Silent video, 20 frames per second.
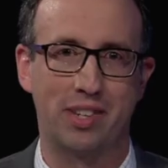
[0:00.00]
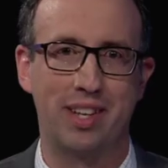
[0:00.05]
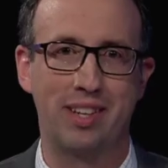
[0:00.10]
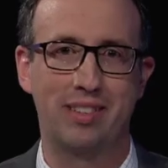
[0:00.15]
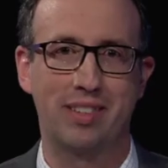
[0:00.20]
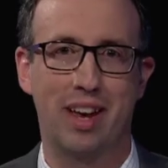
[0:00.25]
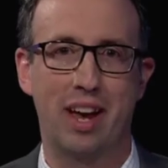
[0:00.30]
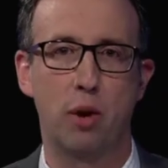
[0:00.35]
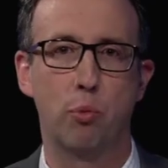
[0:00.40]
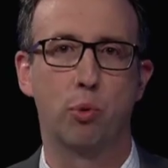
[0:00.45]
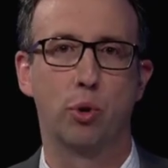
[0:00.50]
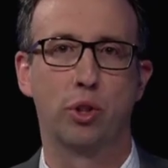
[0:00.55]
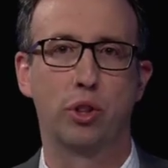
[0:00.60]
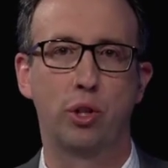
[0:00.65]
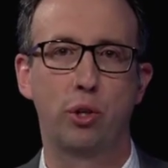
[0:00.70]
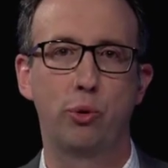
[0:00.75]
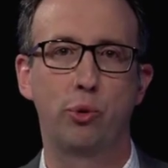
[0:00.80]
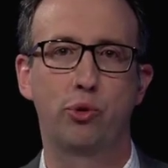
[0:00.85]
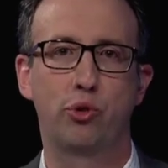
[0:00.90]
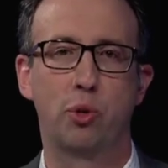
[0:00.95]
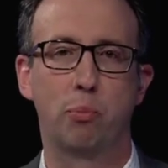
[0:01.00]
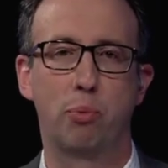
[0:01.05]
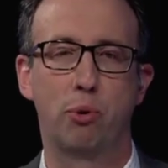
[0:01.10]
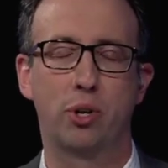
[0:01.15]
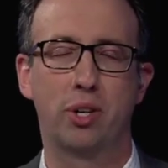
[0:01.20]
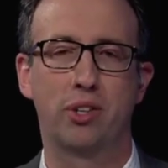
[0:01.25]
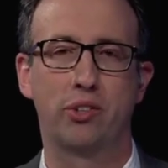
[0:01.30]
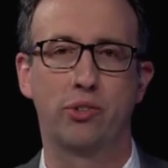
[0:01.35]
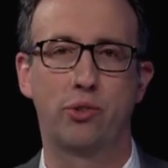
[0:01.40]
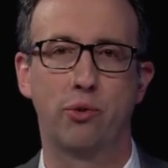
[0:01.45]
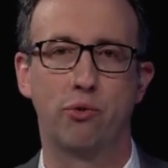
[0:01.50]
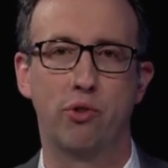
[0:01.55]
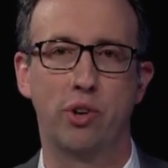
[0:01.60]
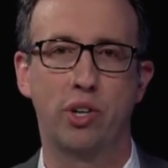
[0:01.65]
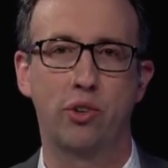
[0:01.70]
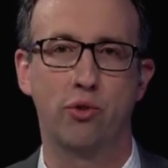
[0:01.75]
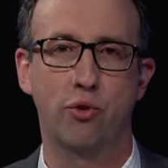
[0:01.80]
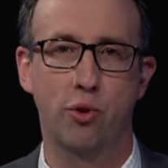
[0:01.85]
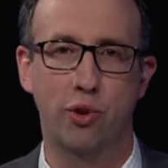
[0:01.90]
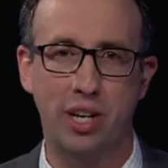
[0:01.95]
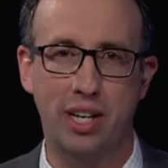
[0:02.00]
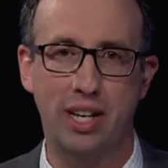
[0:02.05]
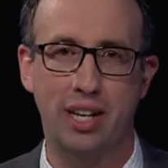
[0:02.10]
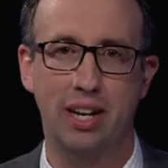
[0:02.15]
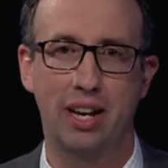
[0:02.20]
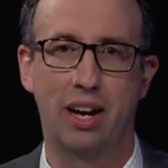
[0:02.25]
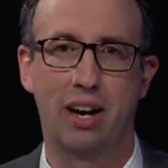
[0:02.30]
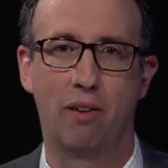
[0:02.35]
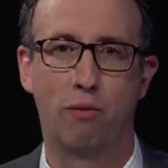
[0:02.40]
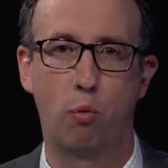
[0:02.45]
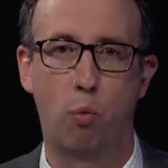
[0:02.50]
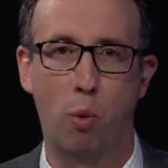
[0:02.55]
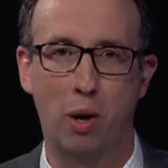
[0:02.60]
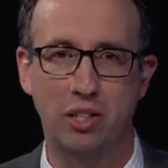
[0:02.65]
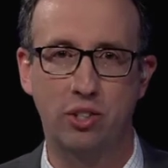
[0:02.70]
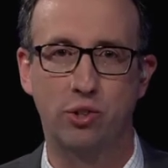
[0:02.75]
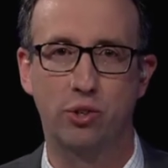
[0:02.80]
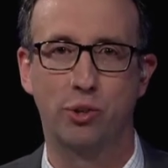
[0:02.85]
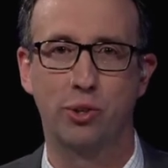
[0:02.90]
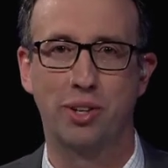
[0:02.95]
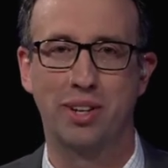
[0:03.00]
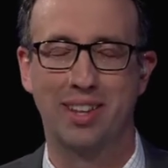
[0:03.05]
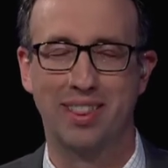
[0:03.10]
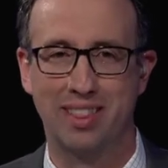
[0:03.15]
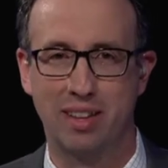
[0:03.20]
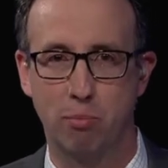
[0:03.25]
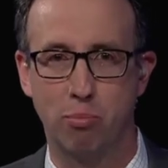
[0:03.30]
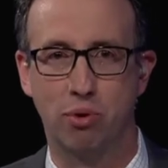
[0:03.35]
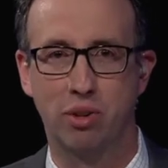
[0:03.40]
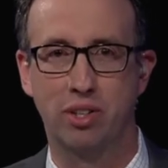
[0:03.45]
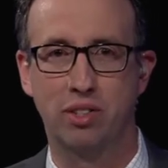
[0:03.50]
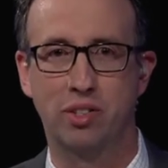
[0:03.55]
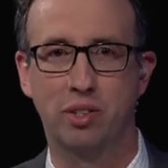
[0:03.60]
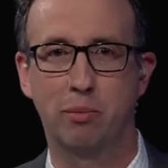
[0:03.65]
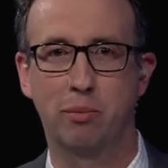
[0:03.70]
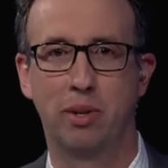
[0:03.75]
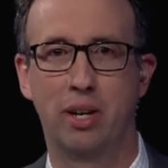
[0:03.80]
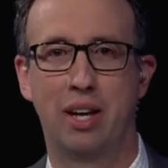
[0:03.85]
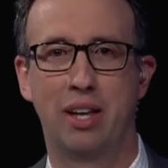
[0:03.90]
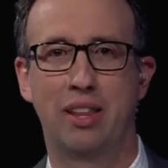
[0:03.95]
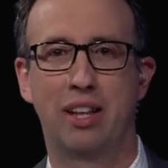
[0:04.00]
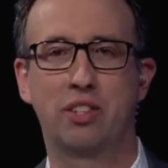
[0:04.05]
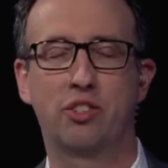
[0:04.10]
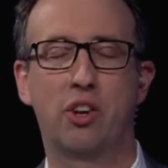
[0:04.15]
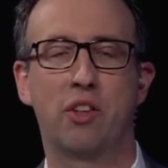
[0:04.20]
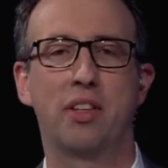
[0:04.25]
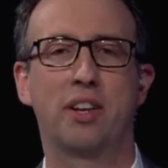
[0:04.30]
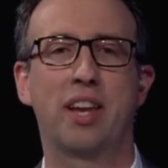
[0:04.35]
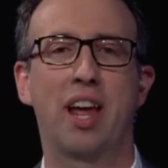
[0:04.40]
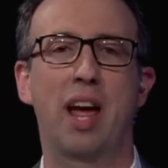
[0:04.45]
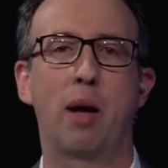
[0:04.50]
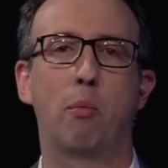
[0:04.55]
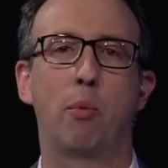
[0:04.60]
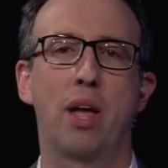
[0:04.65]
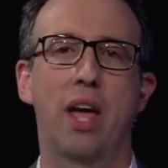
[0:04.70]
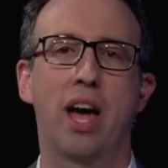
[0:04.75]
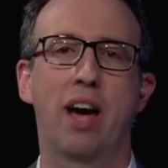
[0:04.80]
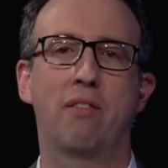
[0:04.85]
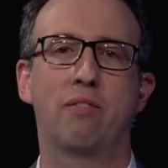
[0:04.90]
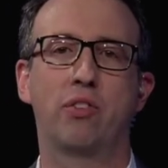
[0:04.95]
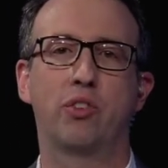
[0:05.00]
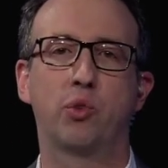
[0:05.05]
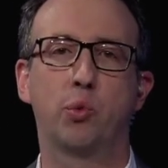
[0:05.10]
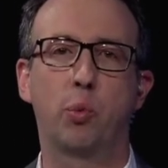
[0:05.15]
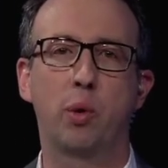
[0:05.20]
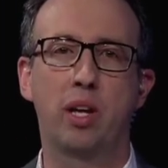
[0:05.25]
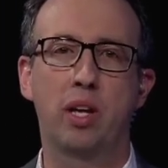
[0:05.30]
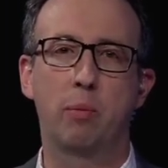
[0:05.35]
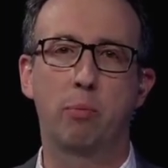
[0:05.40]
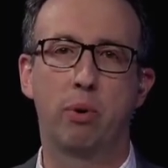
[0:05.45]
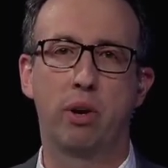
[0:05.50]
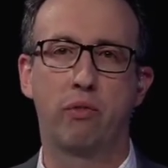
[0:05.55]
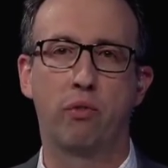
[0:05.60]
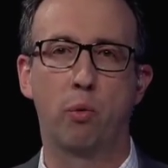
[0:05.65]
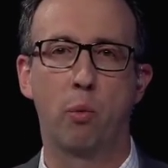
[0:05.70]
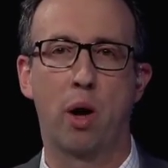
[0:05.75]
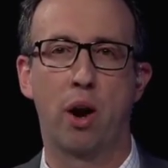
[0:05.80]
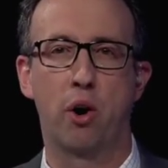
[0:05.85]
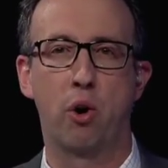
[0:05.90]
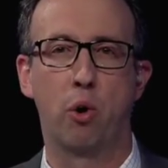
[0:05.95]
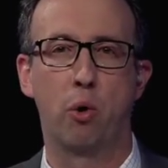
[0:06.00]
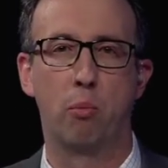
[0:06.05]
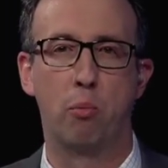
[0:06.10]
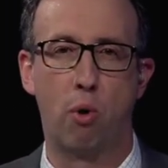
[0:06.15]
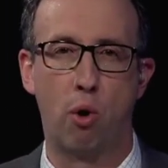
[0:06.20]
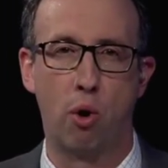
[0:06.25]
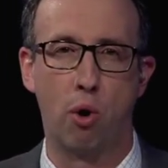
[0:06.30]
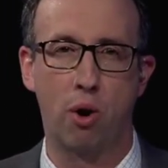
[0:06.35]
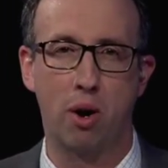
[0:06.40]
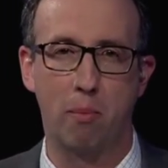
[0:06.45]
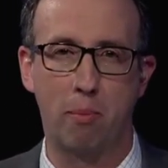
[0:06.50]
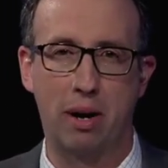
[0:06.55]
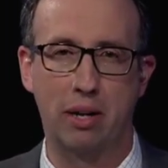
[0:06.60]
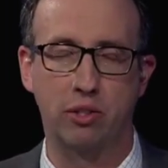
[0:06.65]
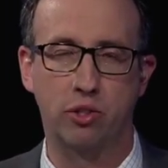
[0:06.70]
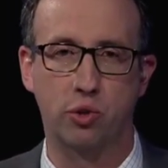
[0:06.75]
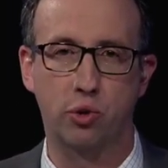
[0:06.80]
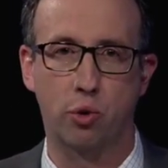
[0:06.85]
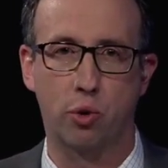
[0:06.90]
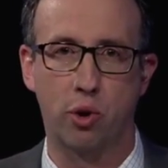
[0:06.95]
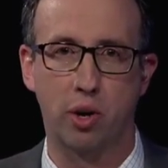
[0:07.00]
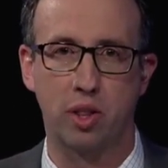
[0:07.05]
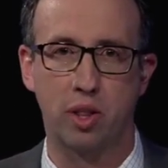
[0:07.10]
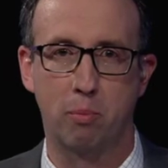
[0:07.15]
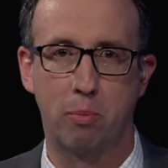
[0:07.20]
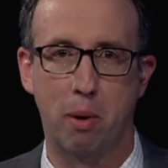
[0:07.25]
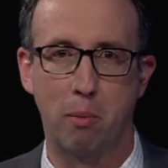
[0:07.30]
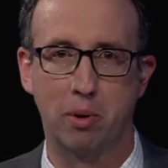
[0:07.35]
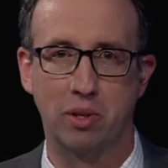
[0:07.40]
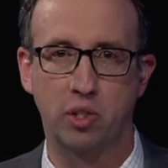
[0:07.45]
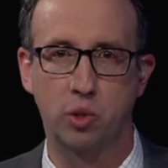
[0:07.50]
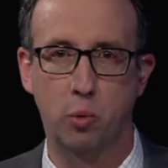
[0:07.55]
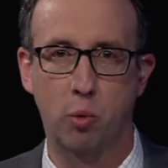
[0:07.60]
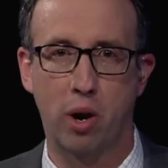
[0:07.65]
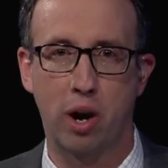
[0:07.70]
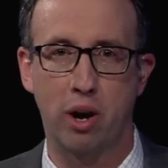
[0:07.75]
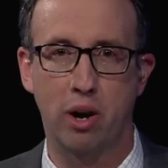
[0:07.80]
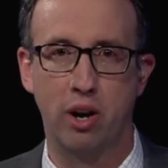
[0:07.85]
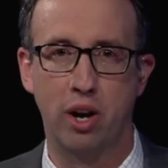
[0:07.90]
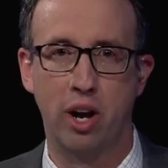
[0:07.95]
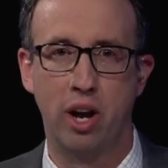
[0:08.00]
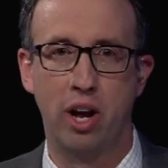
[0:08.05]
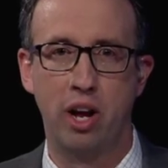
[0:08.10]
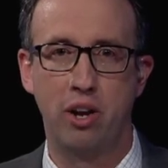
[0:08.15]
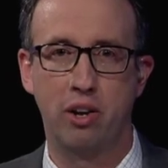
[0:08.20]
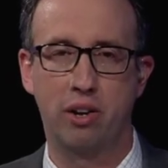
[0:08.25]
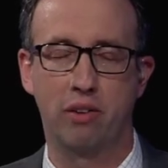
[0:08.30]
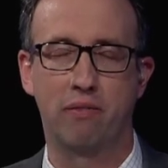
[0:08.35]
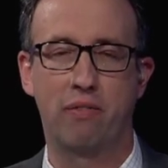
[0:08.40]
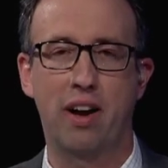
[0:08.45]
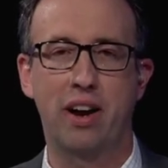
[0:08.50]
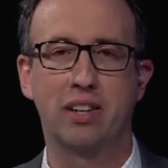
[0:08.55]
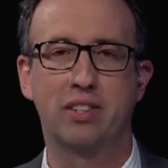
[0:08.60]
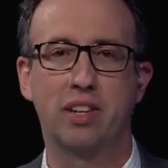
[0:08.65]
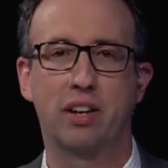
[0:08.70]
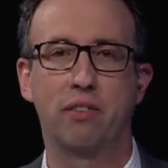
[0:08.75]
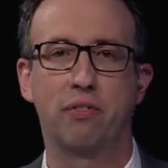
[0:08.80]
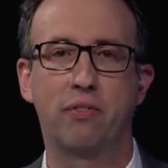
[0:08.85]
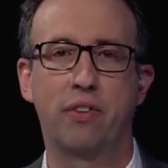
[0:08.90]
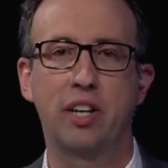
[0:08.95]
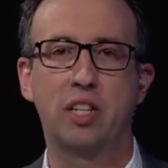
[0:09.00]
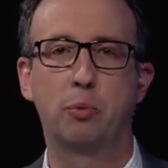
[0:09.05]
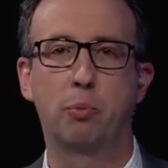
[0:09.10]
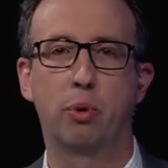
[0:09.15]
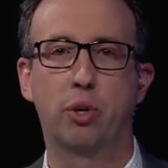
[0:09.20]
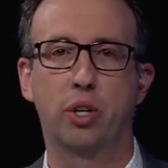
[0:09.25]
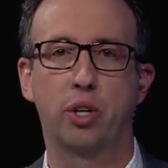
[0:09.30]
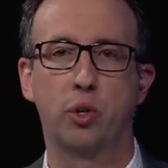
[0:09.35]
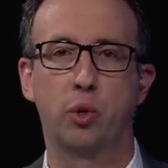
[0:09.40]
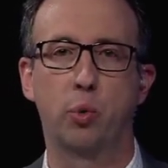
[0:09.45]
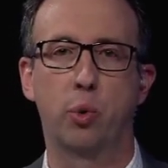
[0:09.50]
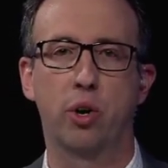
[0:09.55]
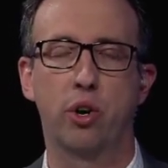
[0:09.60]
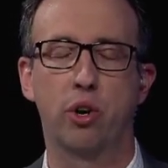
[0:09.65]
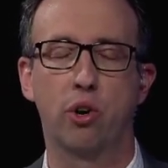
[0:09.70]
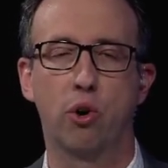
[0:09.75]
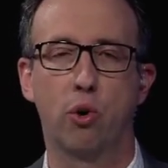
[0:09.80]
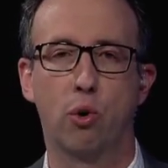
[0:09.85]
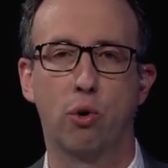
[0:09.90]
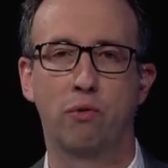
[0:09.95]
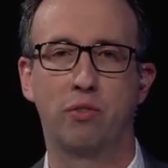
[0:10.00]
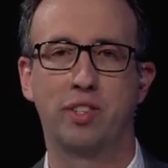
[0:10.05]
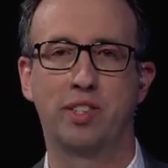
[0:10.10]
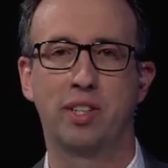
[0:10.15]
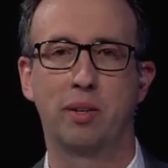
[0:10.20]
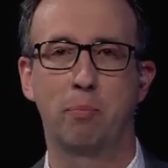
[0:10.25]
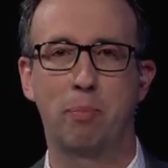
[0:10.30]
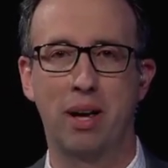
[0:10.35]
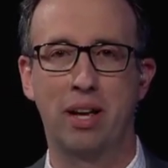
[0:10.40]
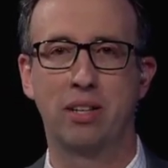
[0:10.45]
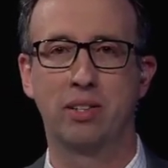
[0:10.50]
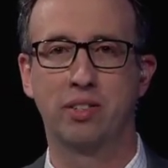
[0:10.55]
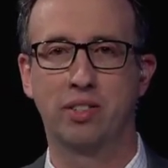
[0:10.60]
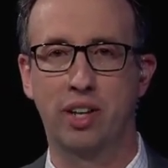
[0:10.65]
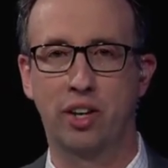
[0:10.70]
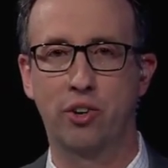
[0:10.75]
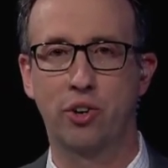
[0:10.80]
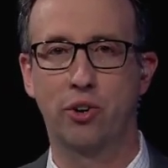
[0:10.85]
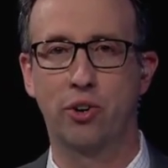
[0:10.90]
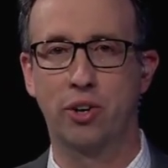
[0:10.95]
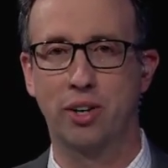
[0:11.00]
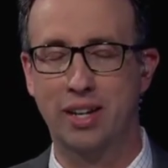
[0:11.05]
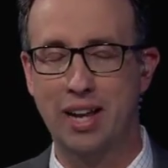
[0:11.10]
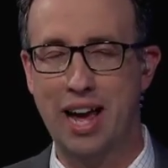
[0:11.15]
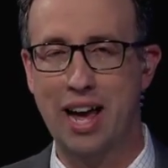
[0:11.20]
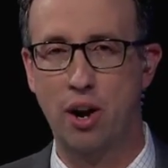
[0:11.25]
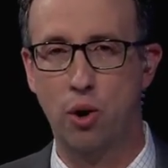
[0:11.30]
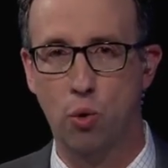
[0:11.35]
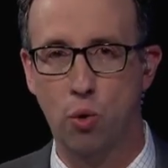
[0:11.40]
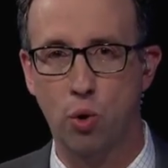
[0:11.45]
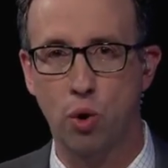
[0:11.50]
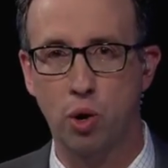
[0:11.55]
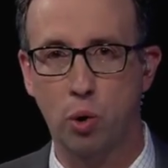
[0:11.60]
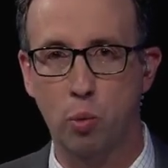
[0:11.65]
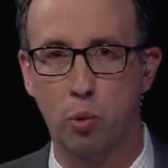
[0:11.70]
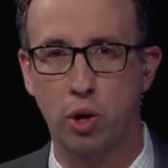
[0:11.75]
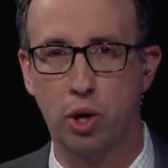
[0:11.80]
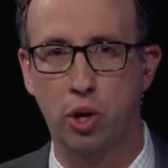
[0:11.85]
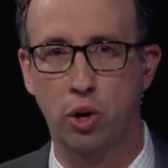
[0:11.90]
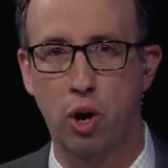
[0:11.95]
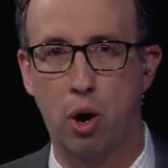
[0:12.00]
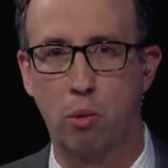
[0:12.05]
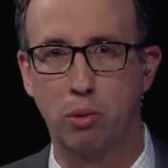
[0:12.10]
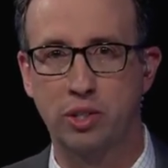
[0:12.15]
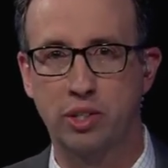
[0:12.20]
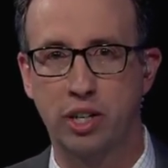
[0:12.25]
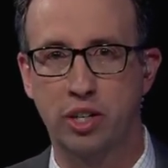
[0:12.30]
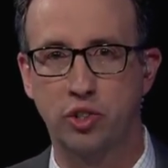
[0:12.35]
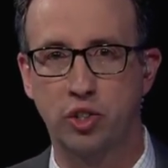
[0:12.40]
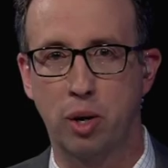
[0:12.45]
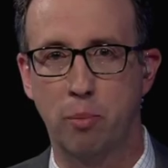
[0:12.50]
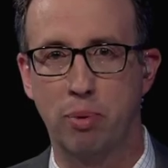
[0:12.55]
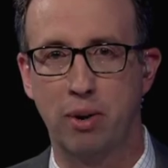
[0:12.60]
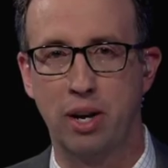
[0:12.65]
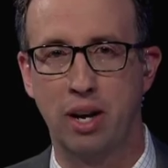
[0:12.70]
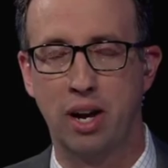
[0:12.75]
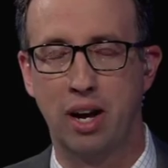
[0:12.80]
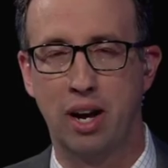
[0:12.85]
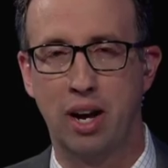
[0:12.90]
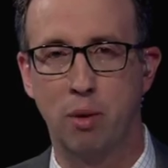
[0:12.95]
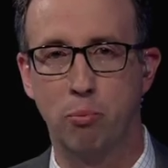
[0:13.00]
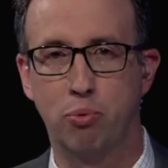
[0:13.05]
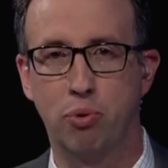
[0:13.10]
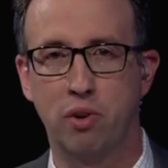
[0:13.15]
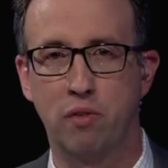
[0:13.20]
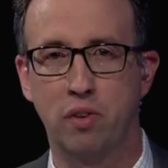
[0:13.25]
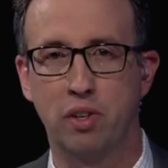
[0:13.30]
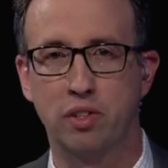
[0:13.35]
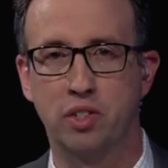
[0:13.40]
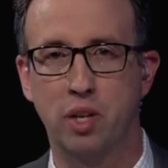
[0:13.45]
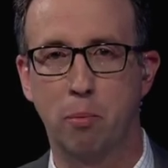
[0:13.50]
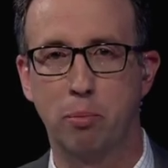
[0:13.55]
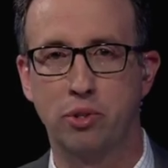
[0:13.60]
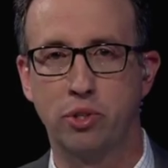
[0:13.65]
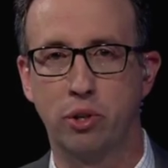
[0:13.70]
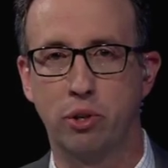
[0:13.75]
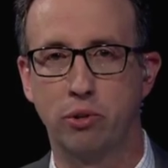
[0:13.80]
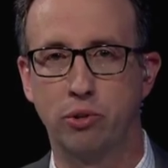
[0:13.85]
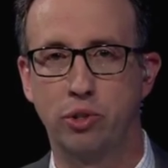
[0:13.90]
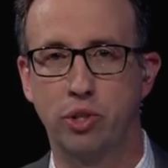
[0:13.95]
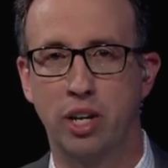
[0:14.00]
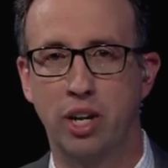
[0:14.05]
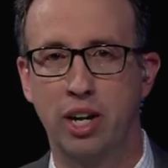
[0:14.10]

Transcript: He's Edward Luce. The book is The Retreat of Western Liberalism. That's all the time we have this week, but if you want to know more about Story in the Public Square, you can find us on Facebook and Twitter or visit pellcenter.org where you can always catch up on previous episodes.